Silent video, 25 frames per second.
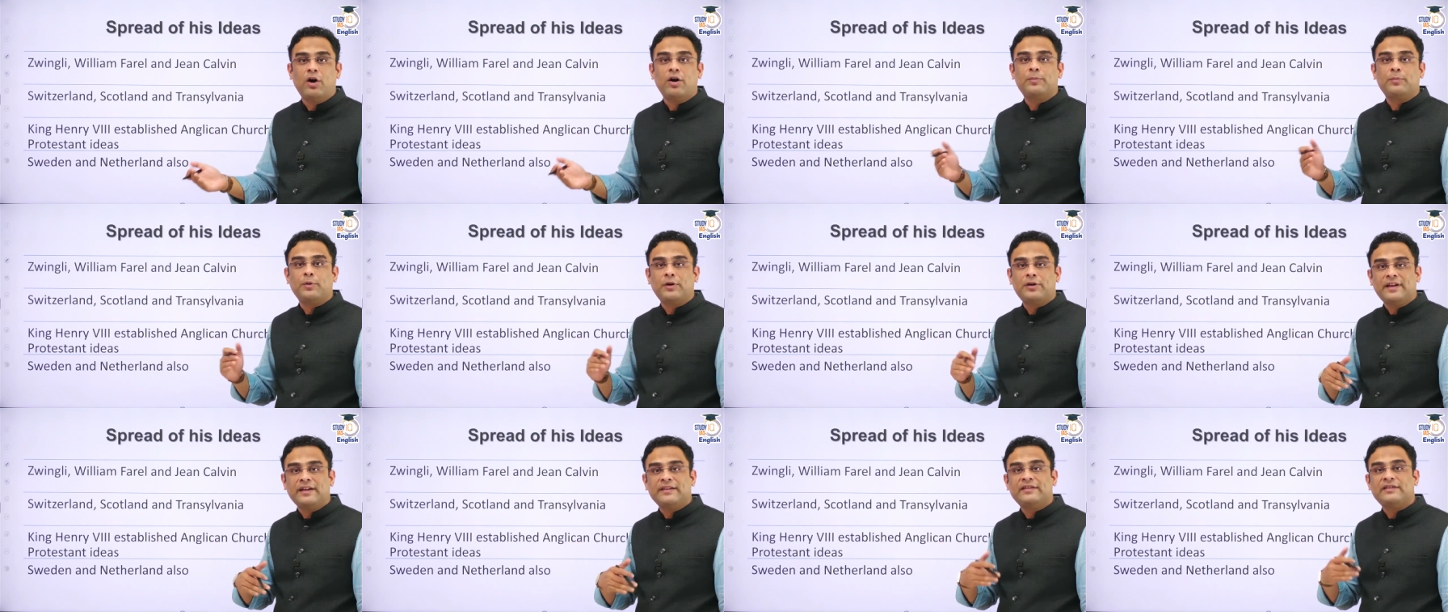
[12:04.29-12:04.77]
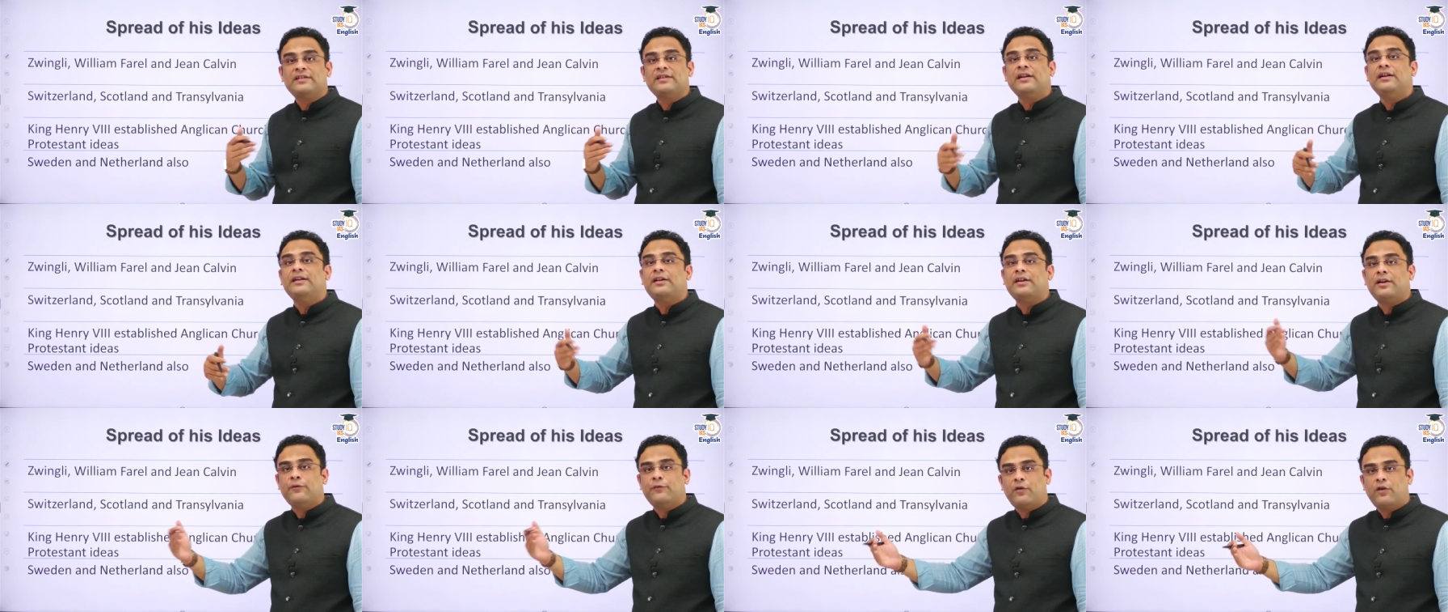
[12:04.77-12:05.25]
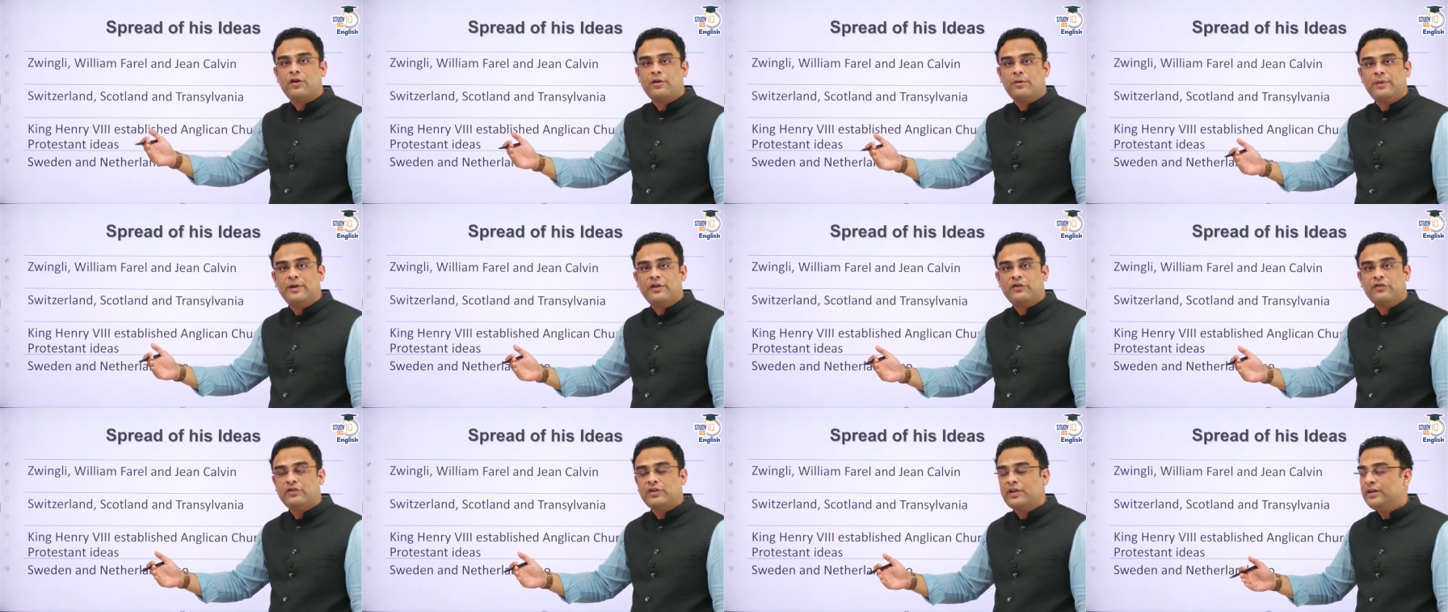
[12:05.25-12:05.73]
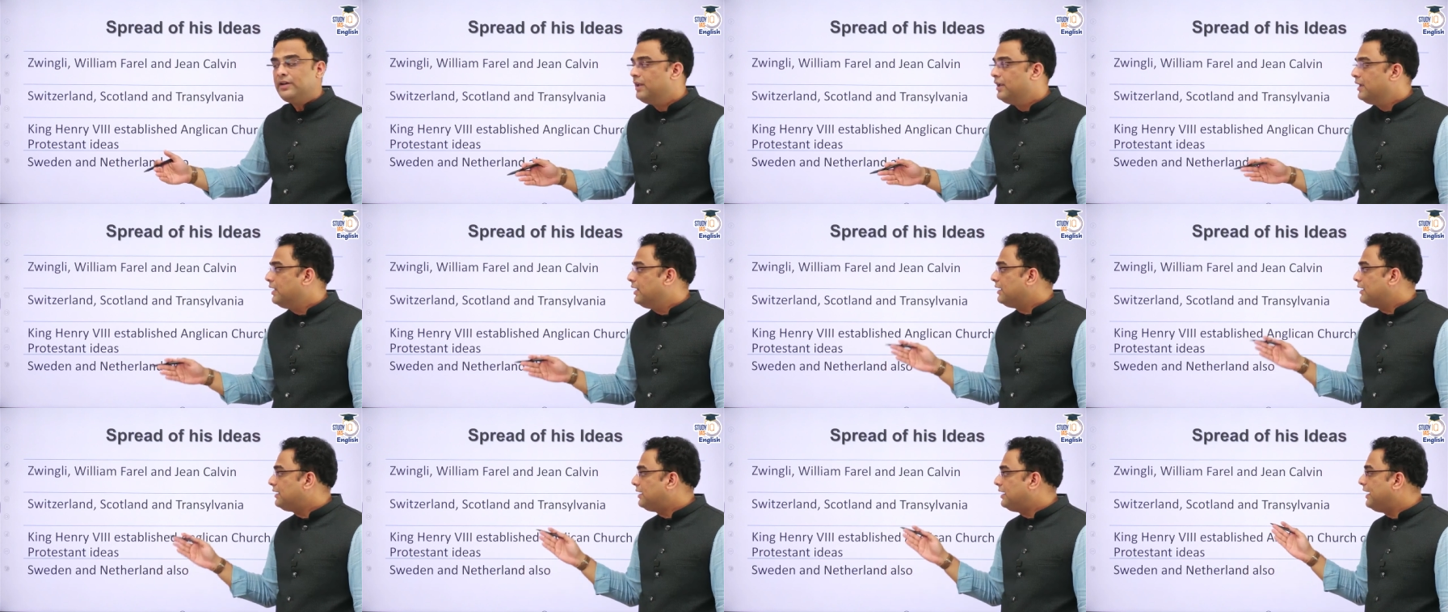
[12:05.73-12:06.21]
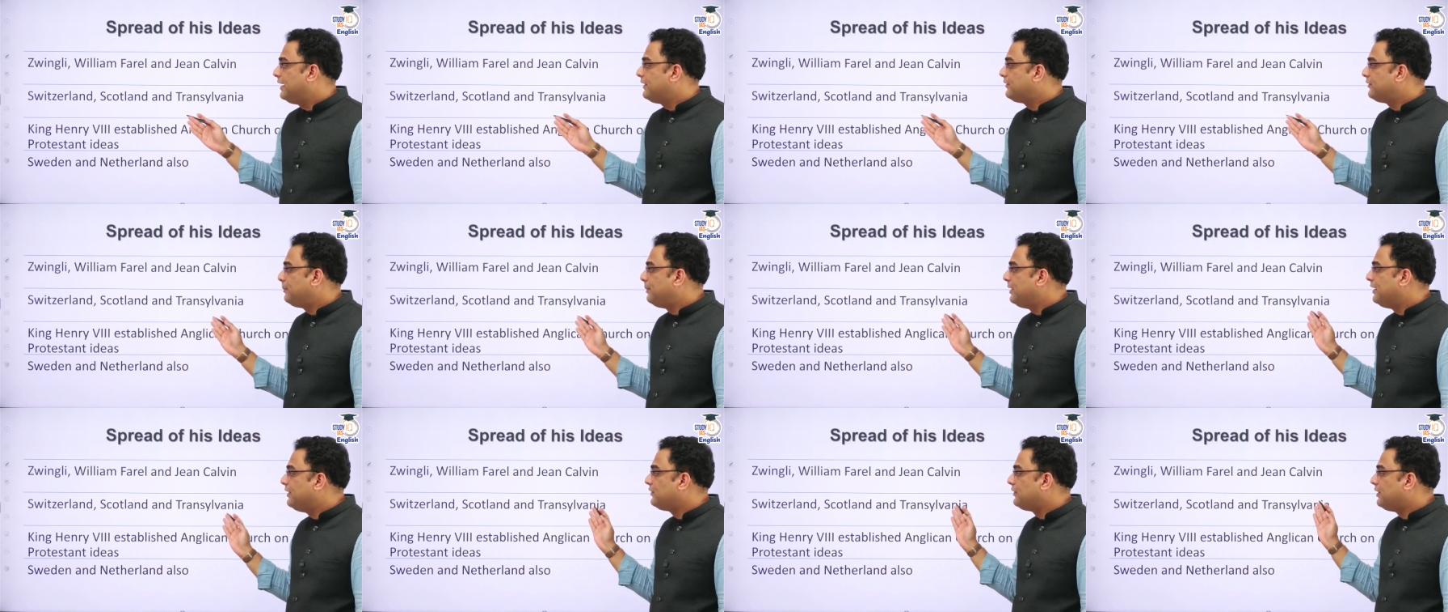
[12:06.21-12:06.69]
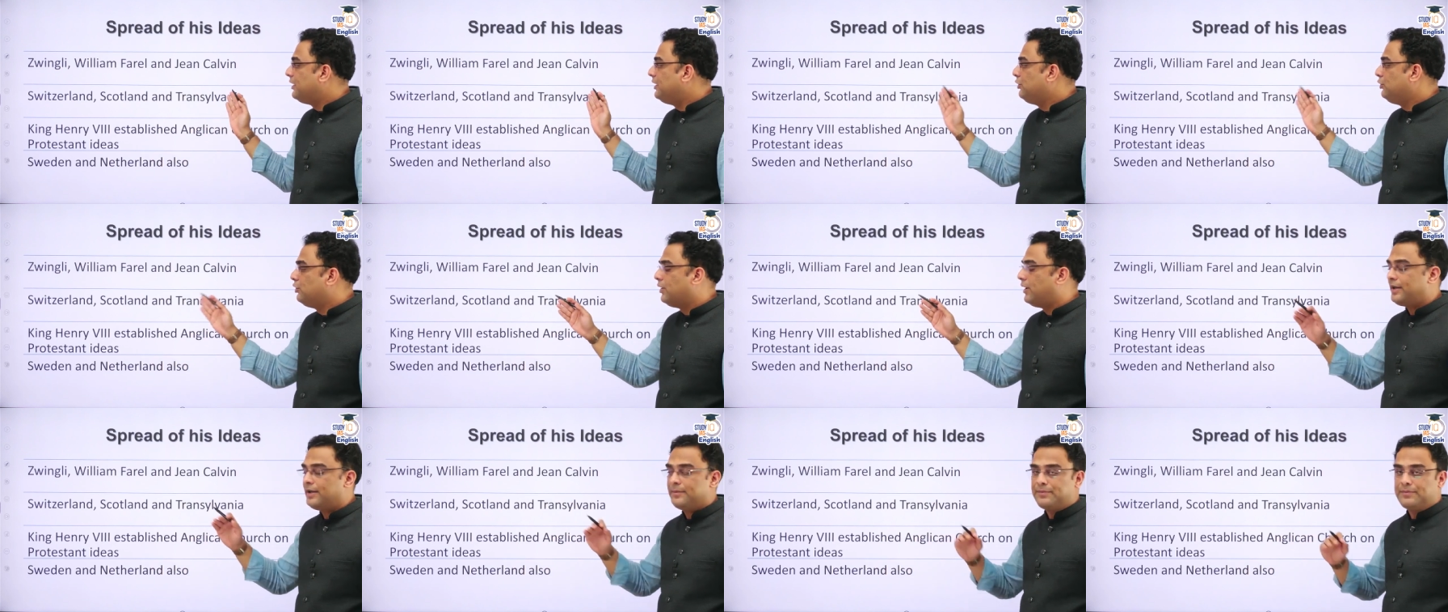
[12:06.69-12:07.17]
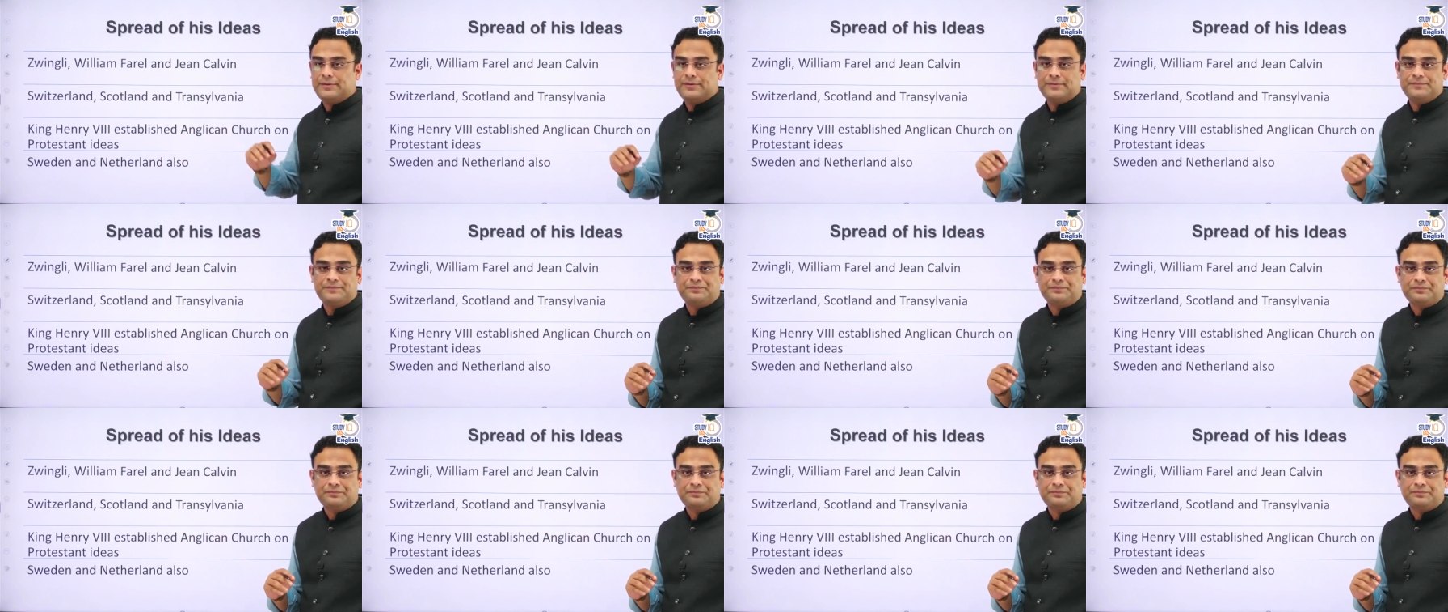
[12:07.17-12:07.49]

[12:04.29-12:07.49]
or Protestant Reformation takes place in Europe.